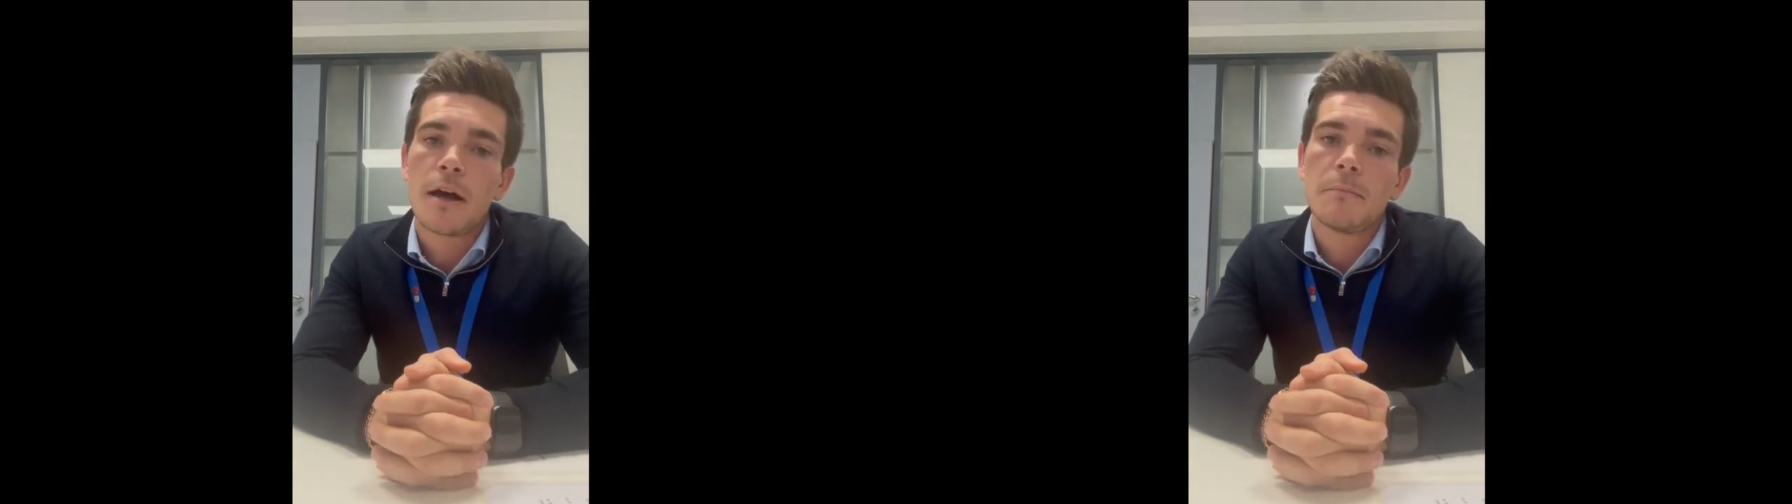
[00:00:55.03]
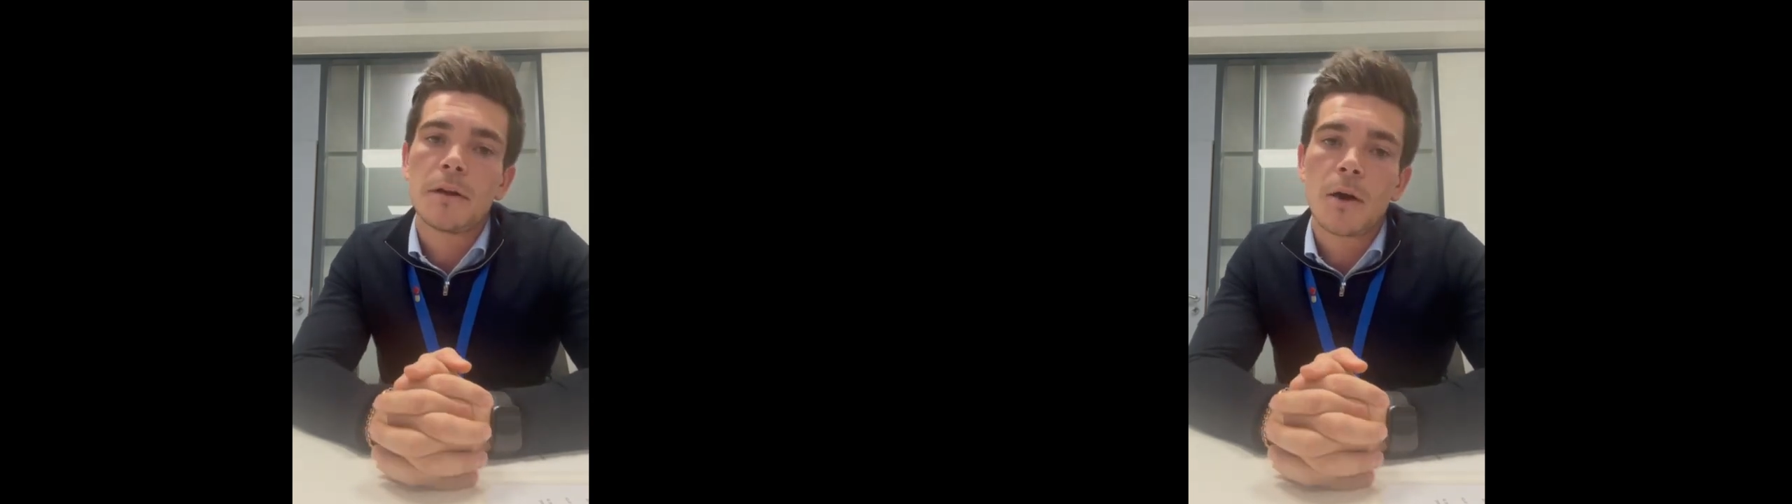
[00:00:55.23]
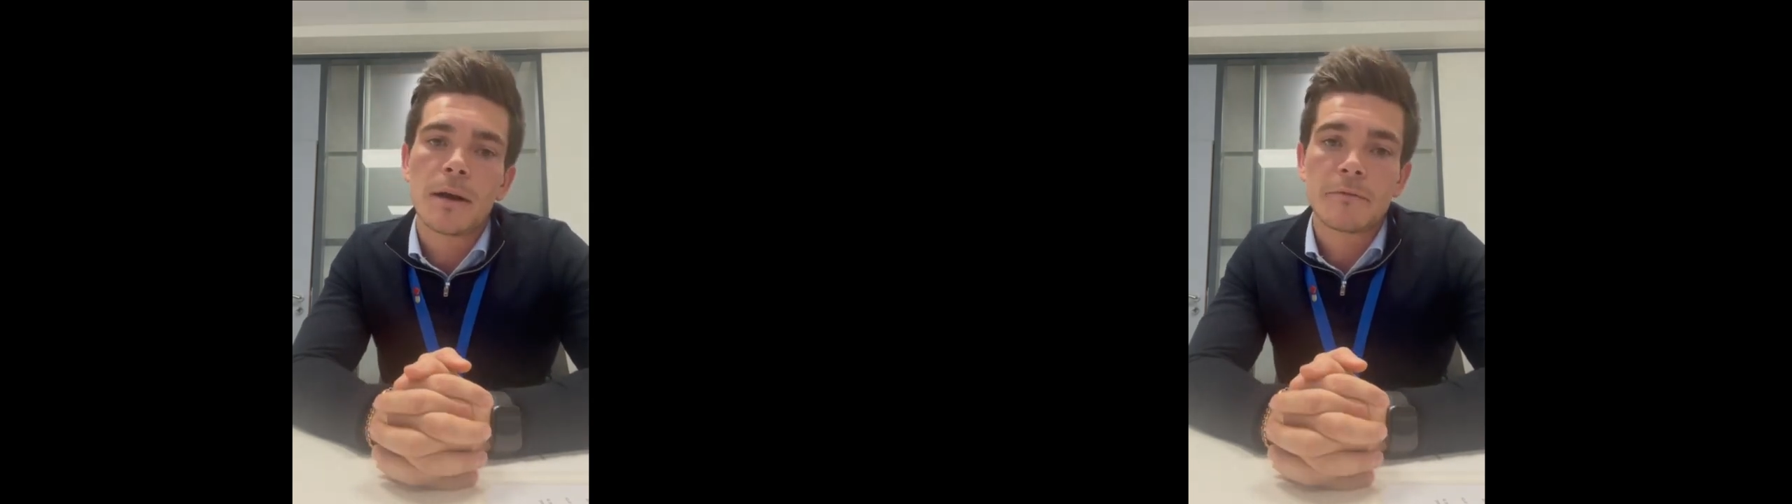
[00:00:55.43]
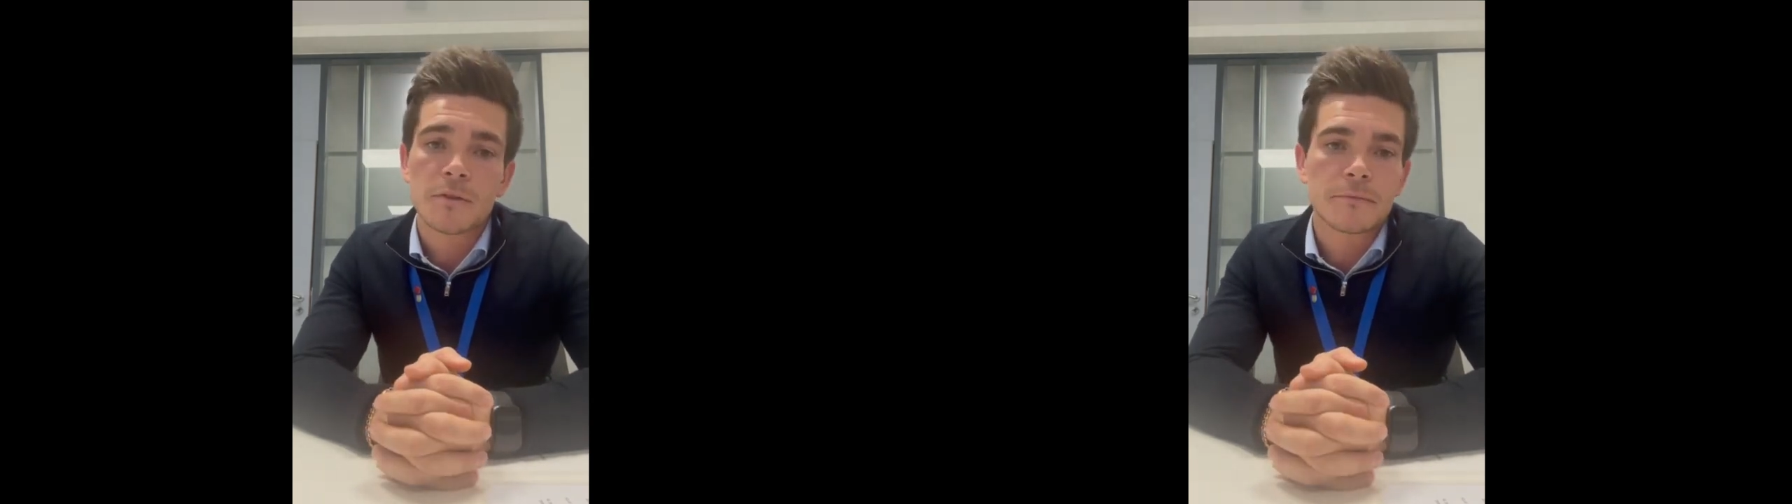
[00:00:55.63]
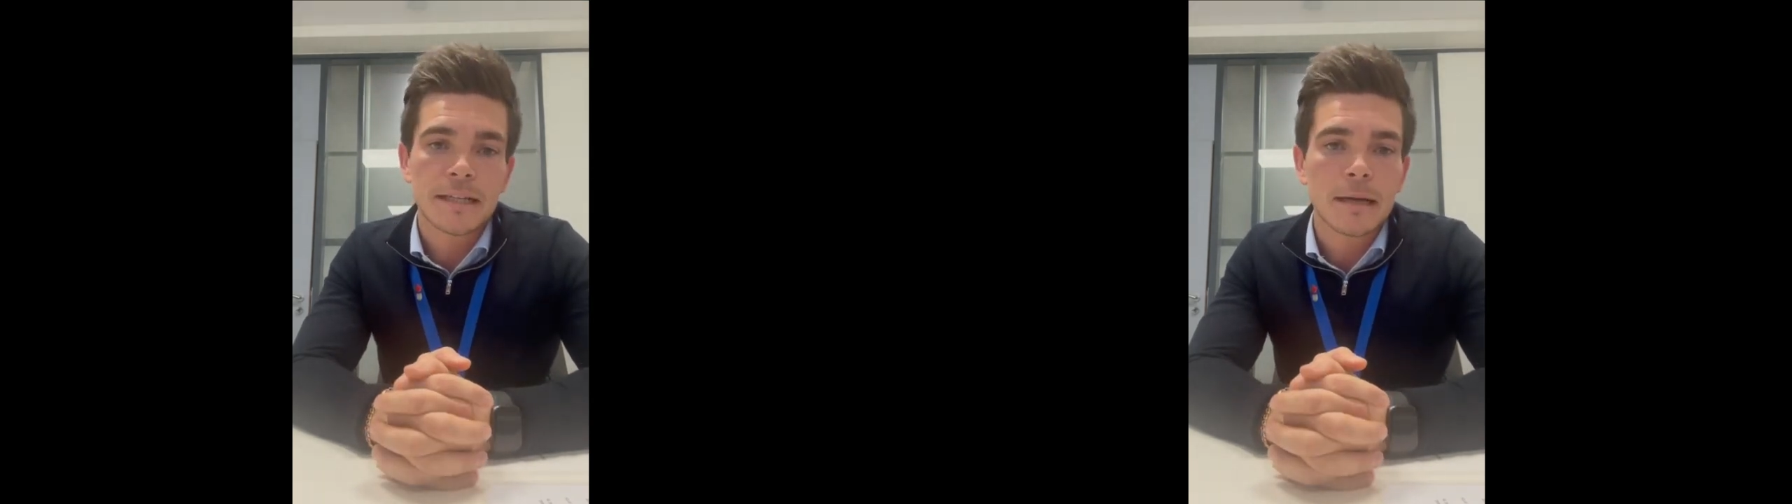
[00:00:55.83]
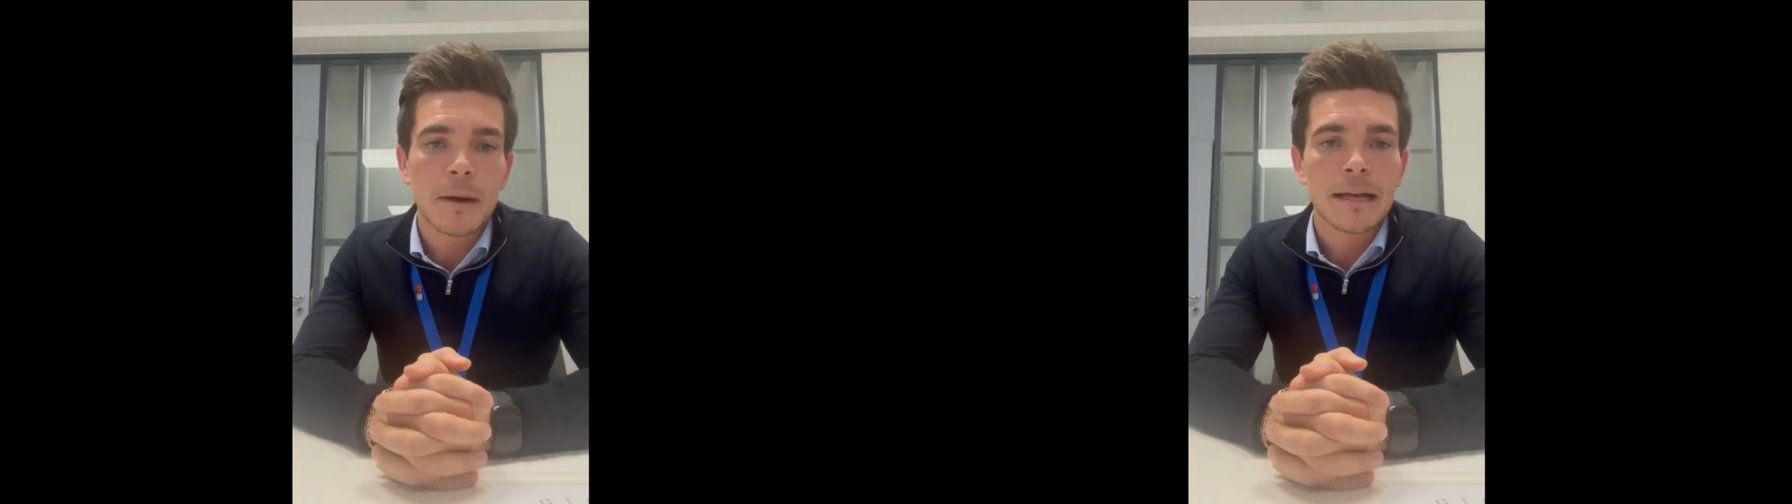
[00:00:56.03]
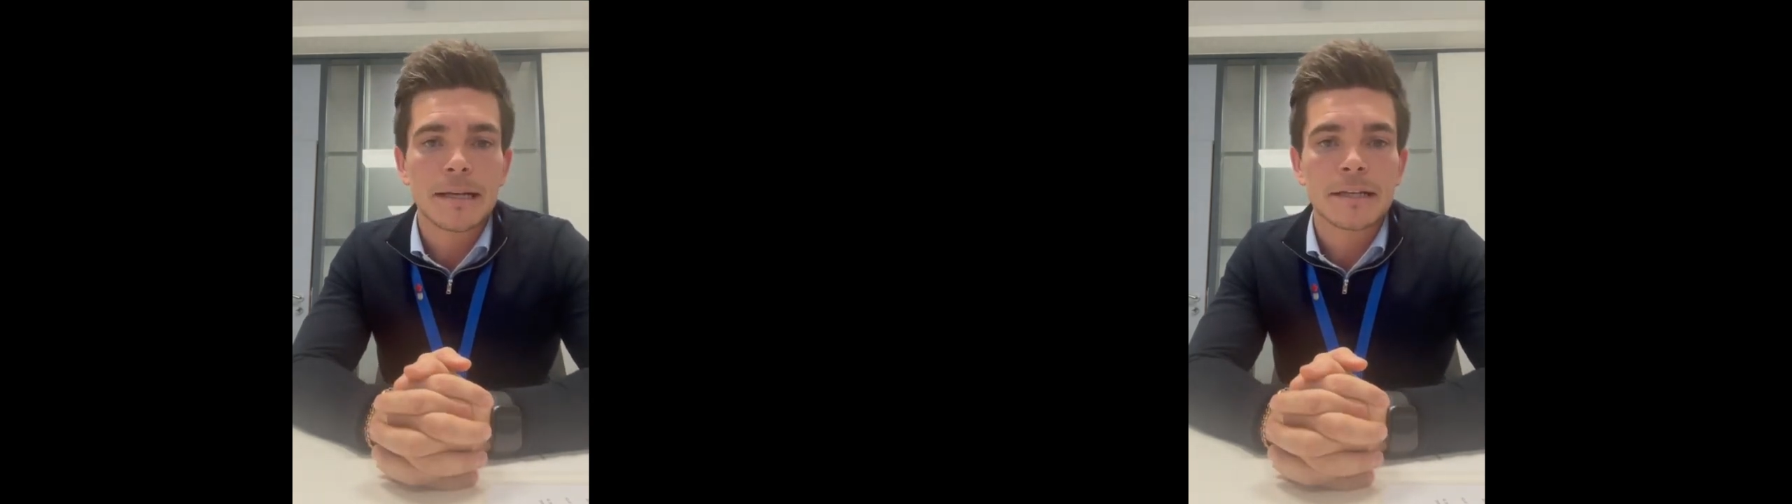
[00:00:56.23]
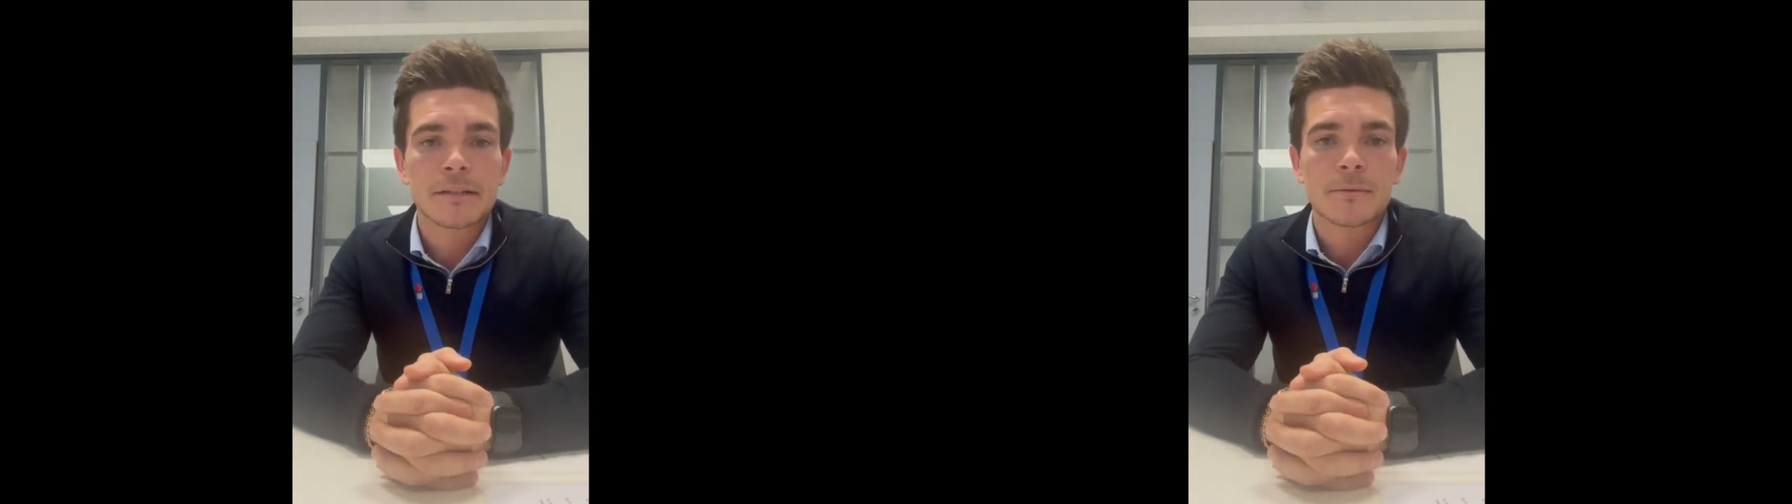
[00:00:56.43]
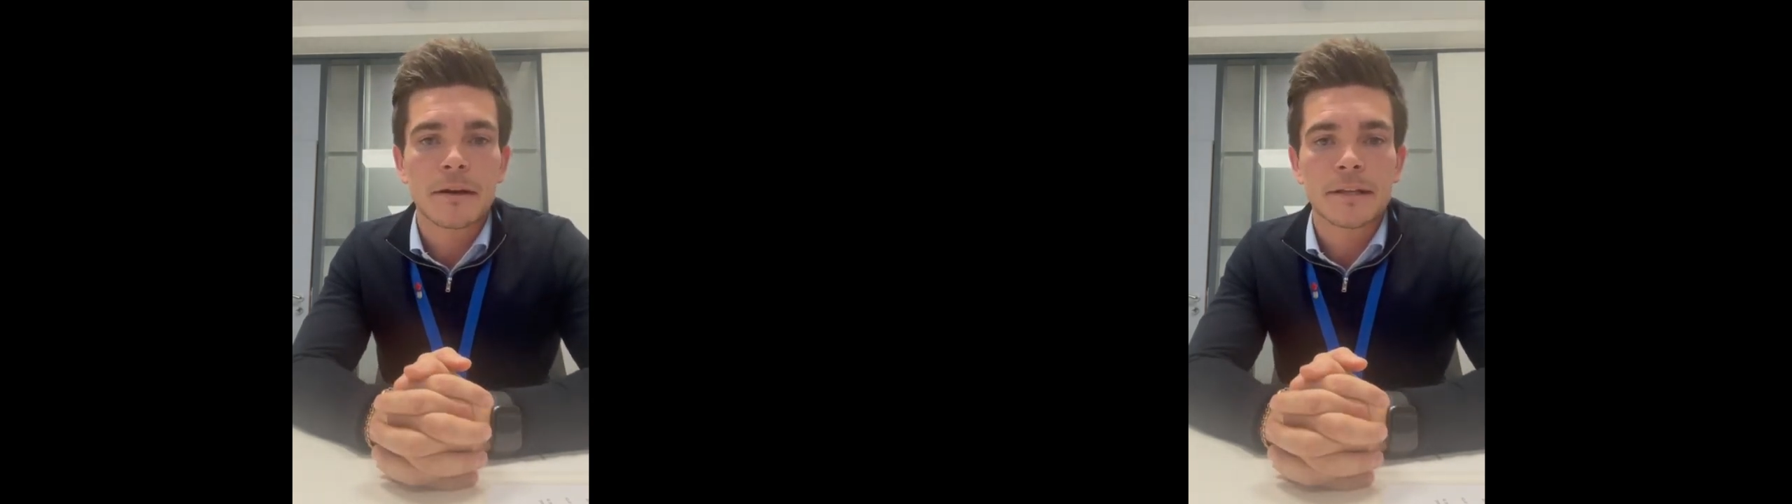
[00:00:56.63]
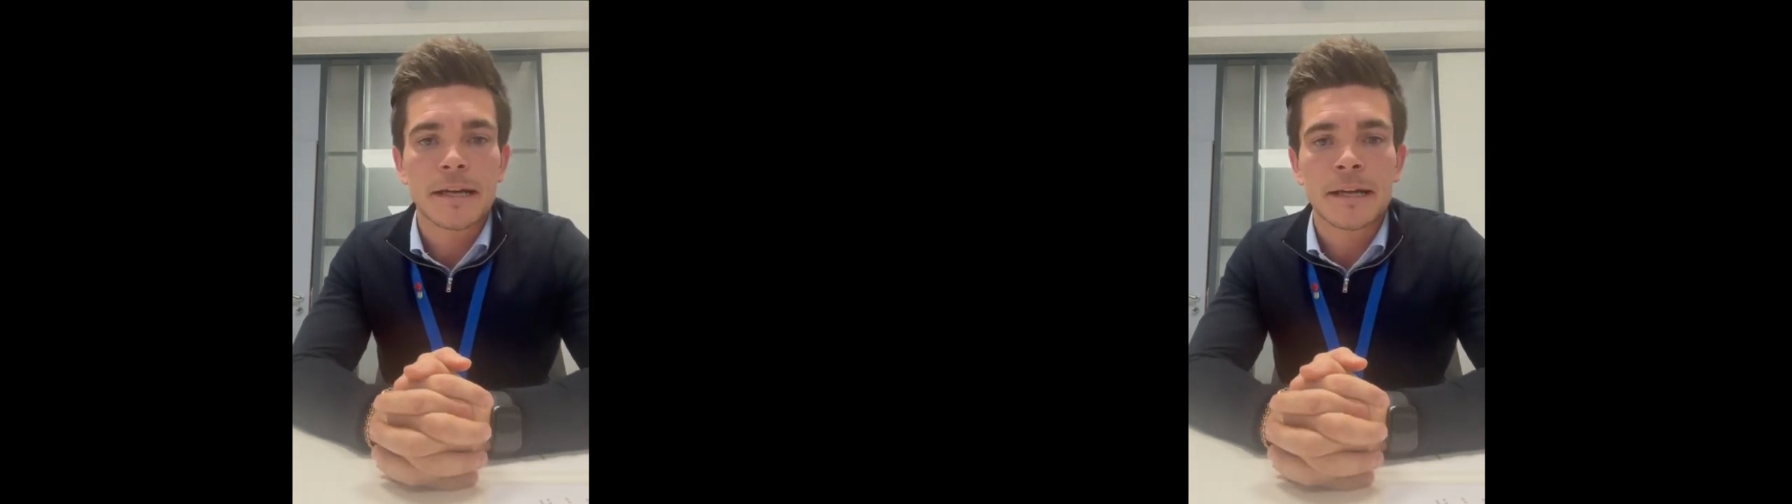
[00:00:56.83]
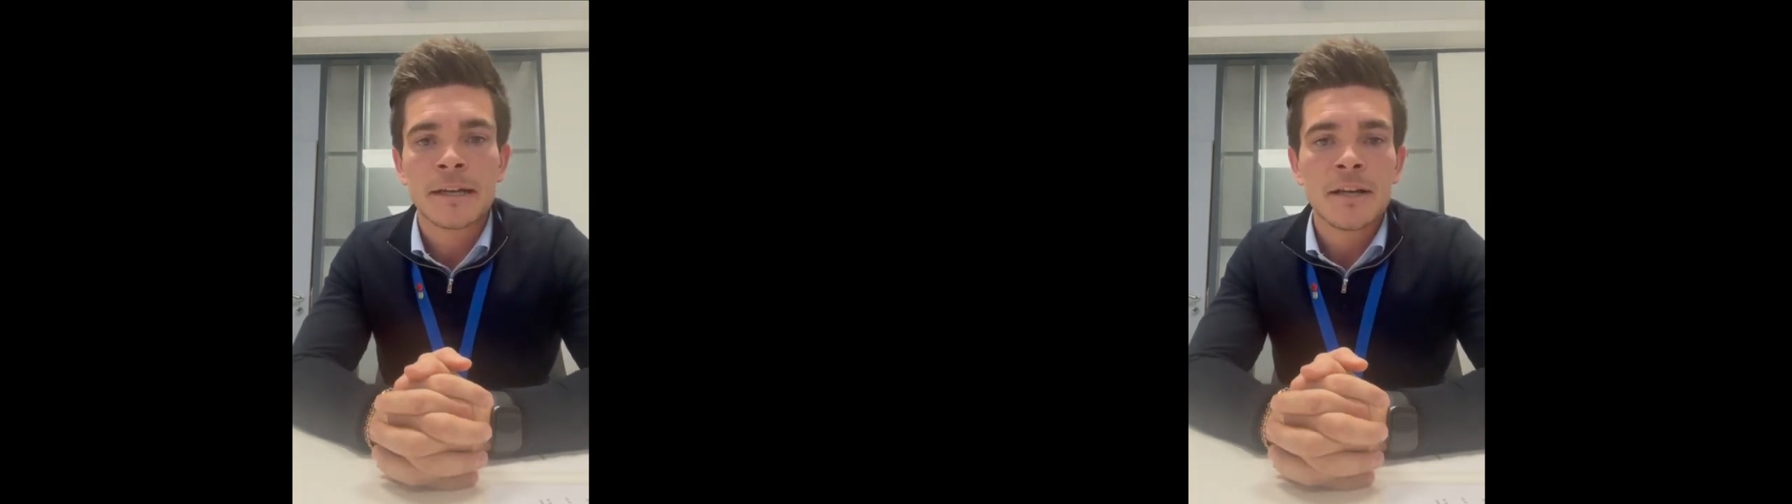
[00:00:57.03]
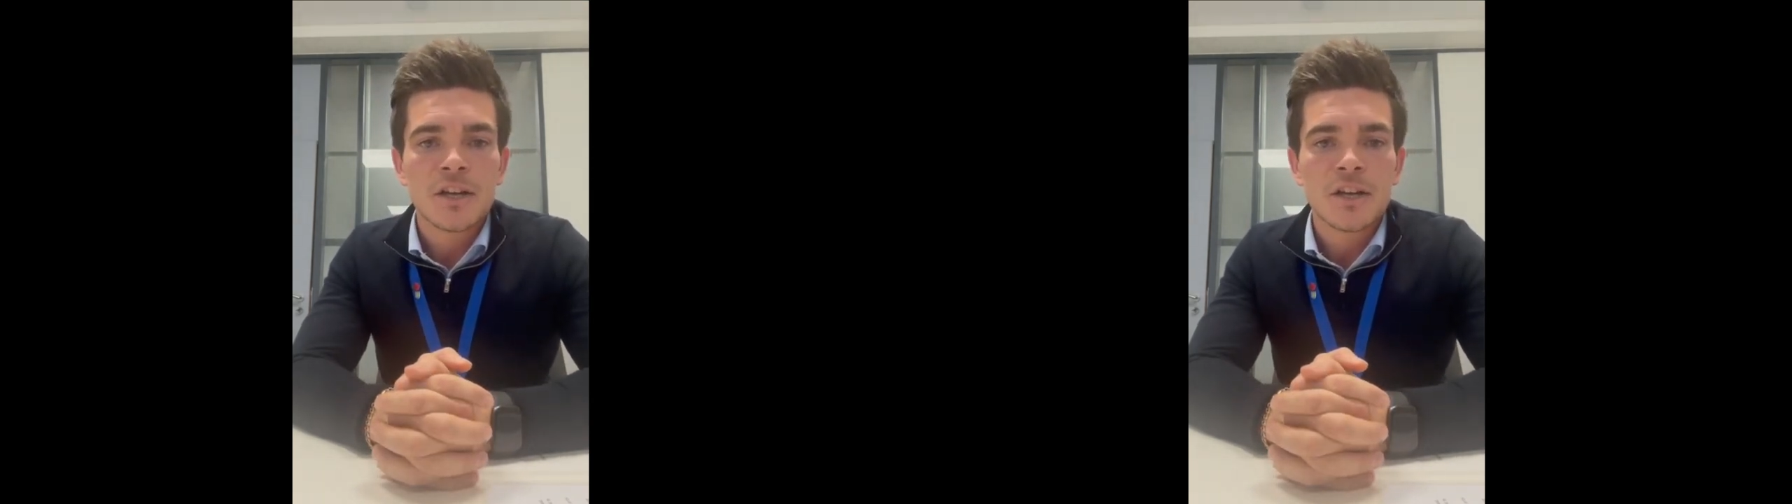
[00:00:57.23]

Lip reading: low levels of DMA leakage throughout the year.